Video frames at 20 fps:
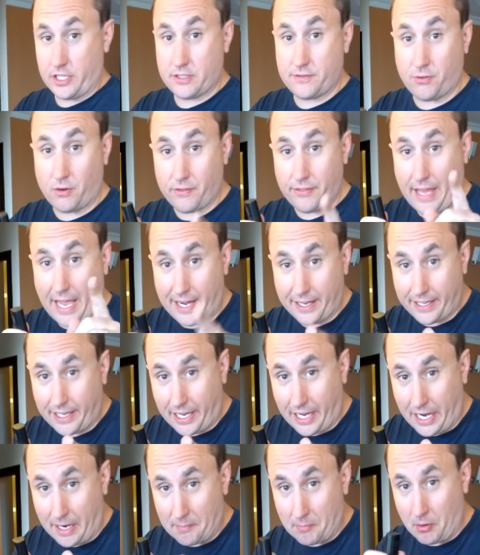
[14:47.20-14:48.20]
for that
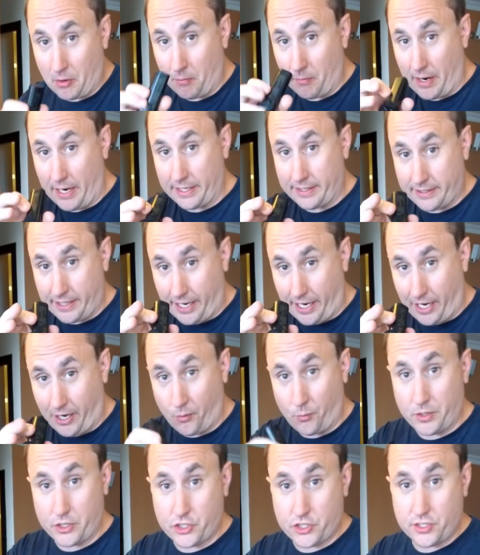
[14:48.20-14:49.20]
camera right there,
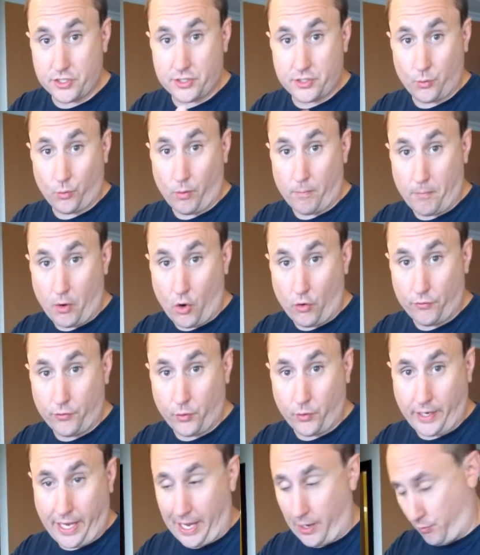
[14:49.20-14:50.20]
which is the
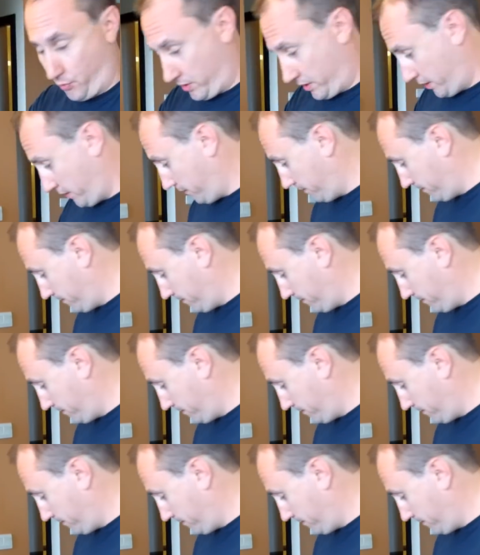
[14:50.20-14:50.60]
Removu K1.